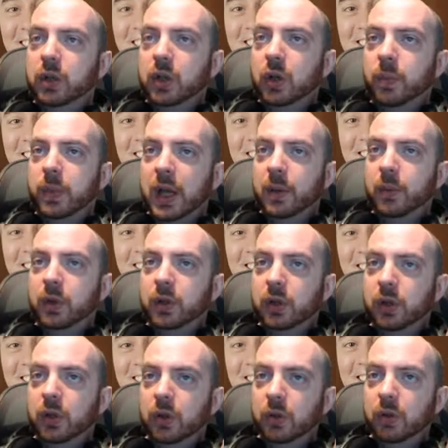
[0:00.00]
that you'll be able
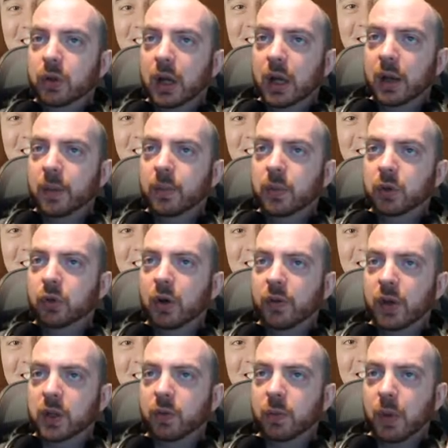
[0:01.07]
to
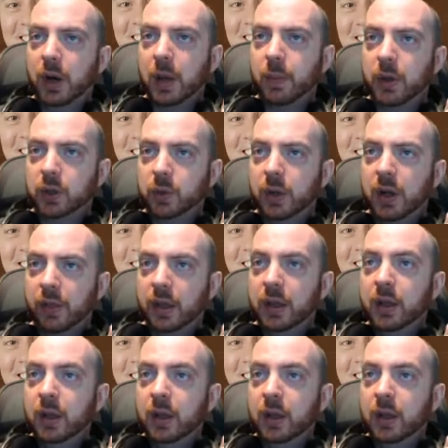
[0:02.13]
traverse from one outpost to another,